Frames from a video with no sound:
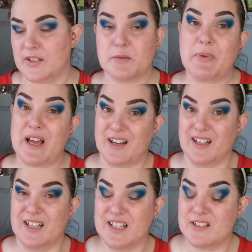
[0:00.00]
This
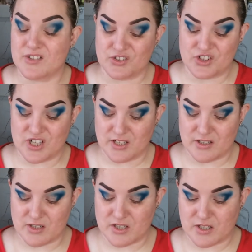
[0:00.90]
palette isn't
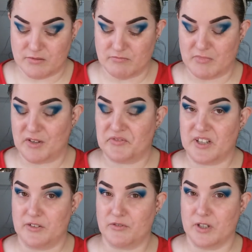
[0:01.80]
just my
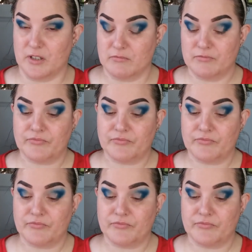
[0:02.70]
favourite